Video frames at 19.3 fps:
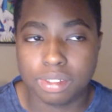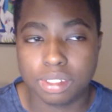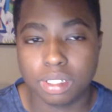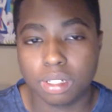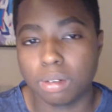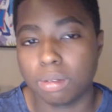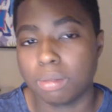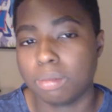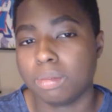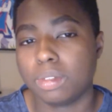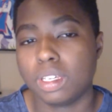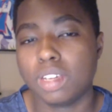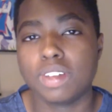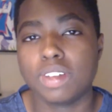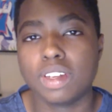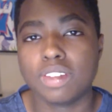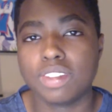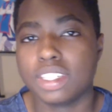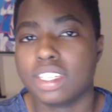So
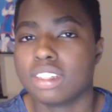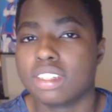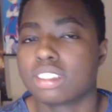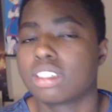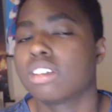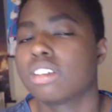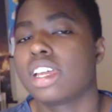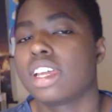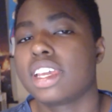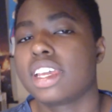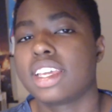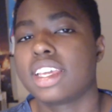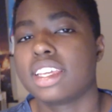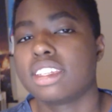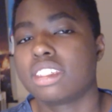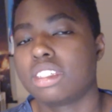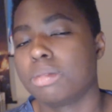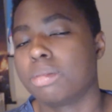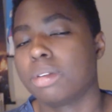even if he does go to 8
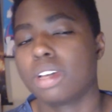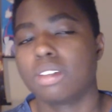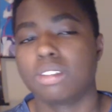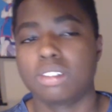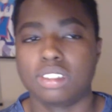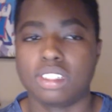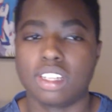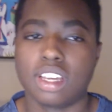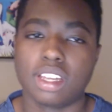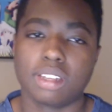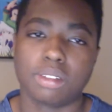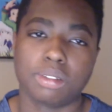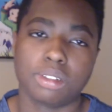gates, he probably won't die.